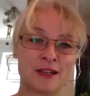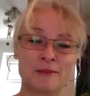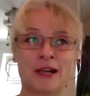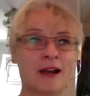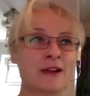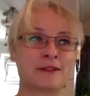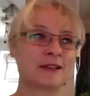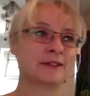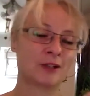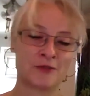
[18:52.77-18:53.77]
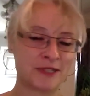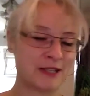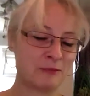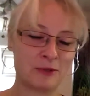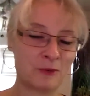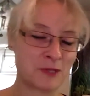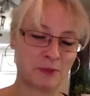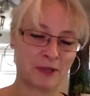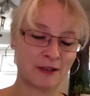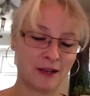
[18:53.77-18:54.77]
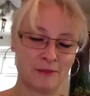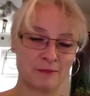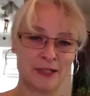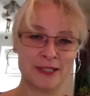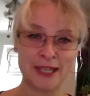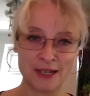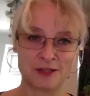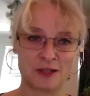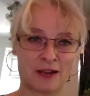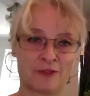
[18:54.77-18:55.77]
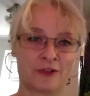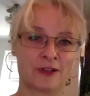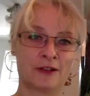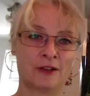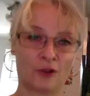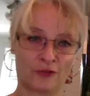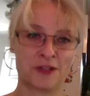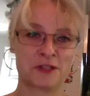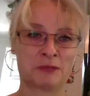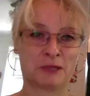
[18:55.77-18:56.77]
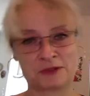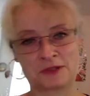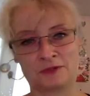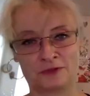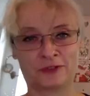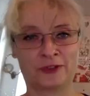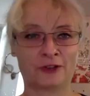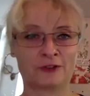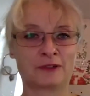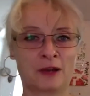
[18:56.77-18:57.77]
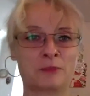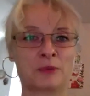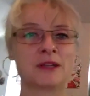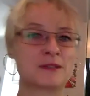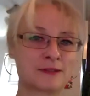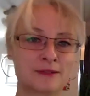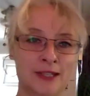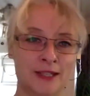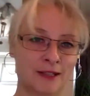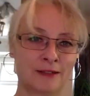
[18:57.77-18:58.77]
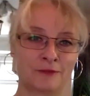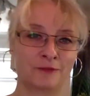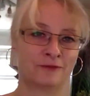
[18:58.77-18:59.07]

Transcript: I mean, I think obviously there will always be a need to have an office because of certain companies needing